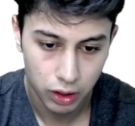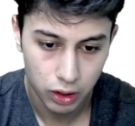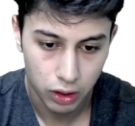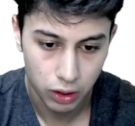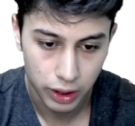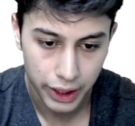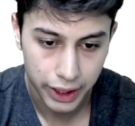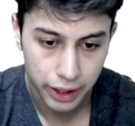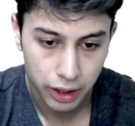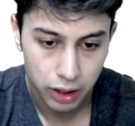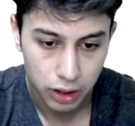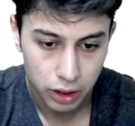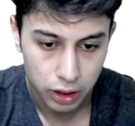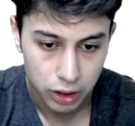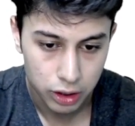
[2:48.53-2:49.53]
Alright,
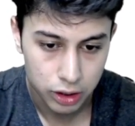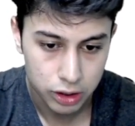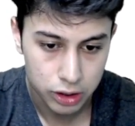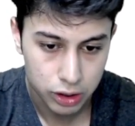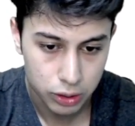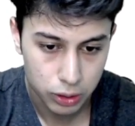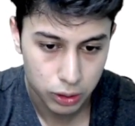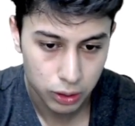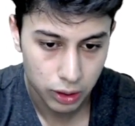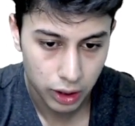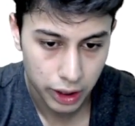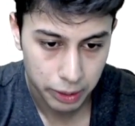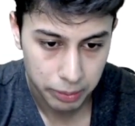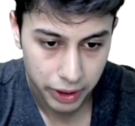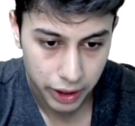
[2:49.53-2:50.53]
so
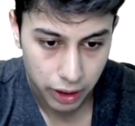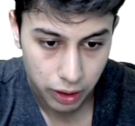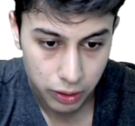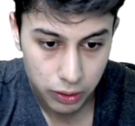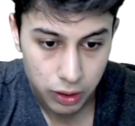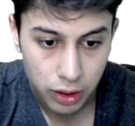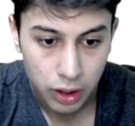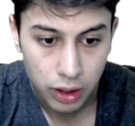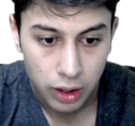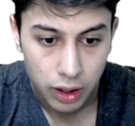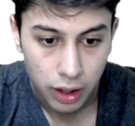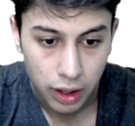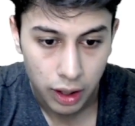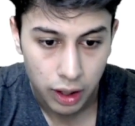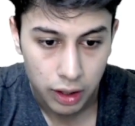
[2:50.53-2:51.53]
let me tell you.
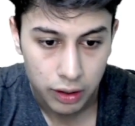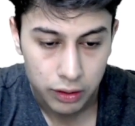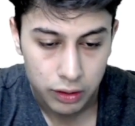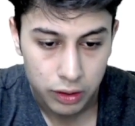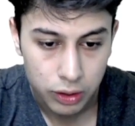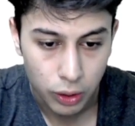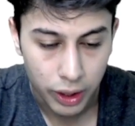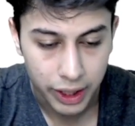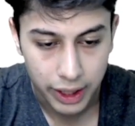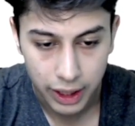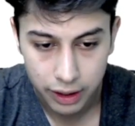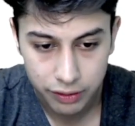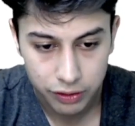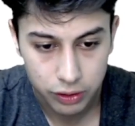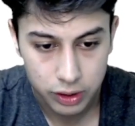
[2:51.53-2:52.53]

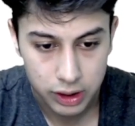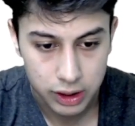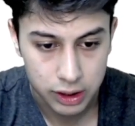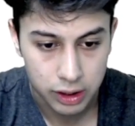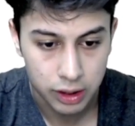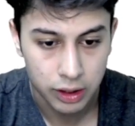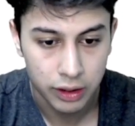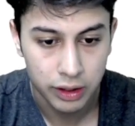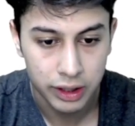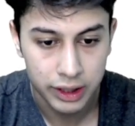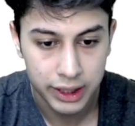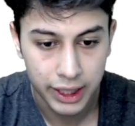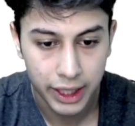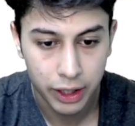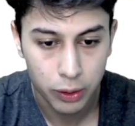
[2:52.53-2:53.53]
Contact forces,
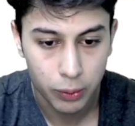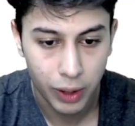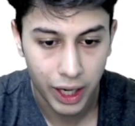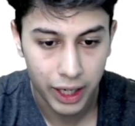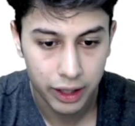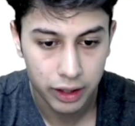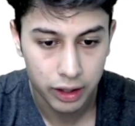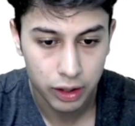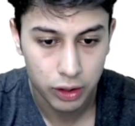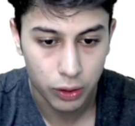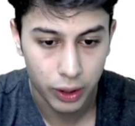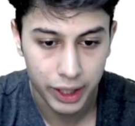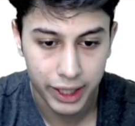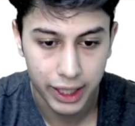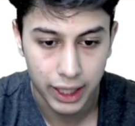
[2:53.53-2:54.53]
they require
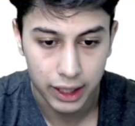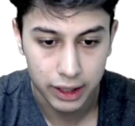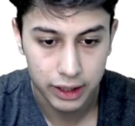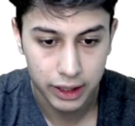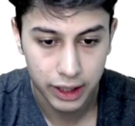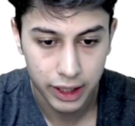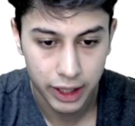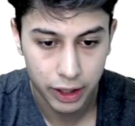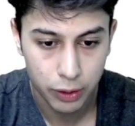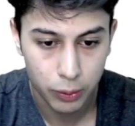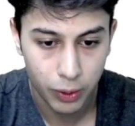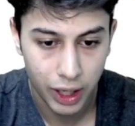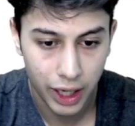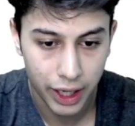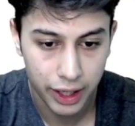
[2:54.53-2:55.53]
contact, they
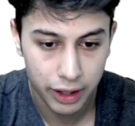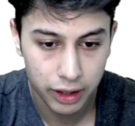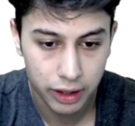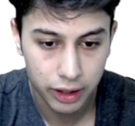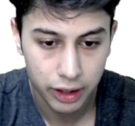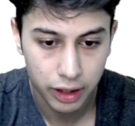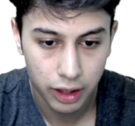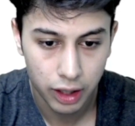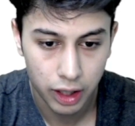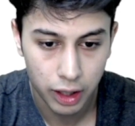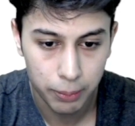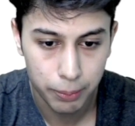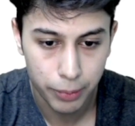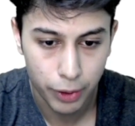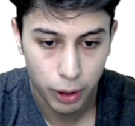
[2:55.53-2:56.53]
require a
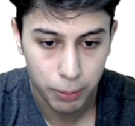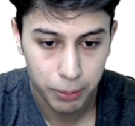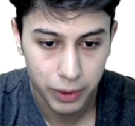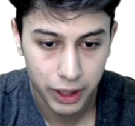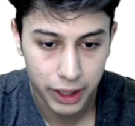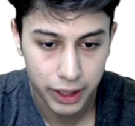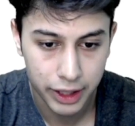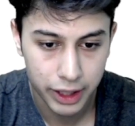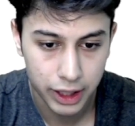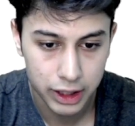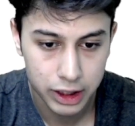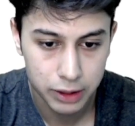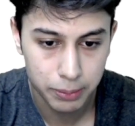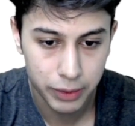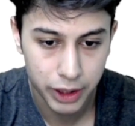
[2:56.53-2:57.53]
proper
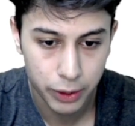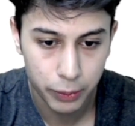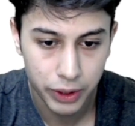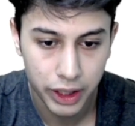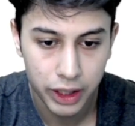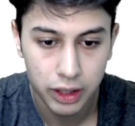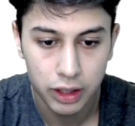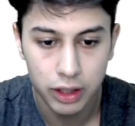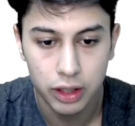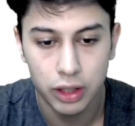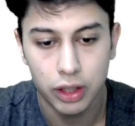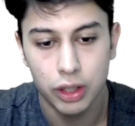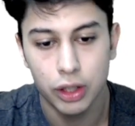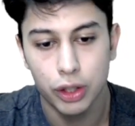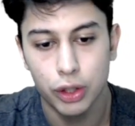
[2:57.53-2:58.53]
touch between
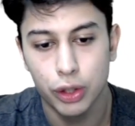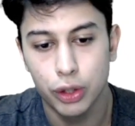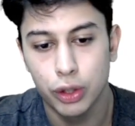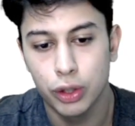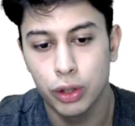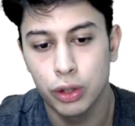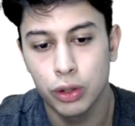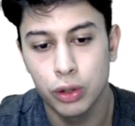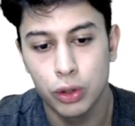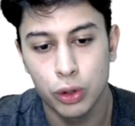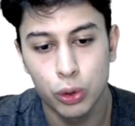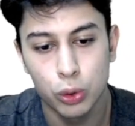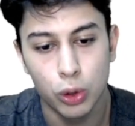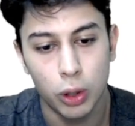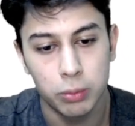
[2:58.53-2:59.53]

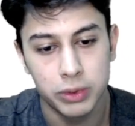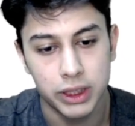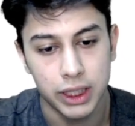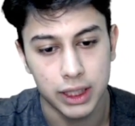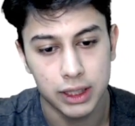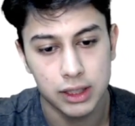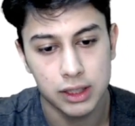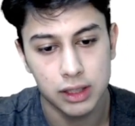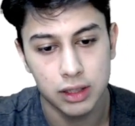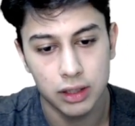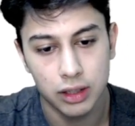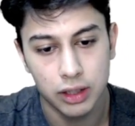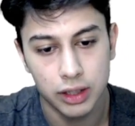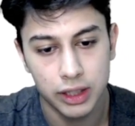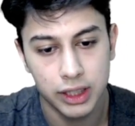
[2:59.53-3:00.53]
two objects.
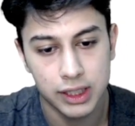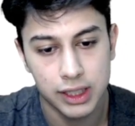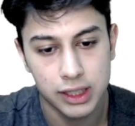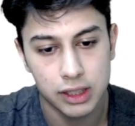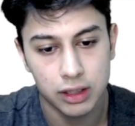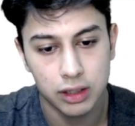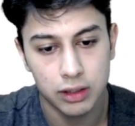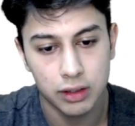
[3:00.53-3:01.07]
This is a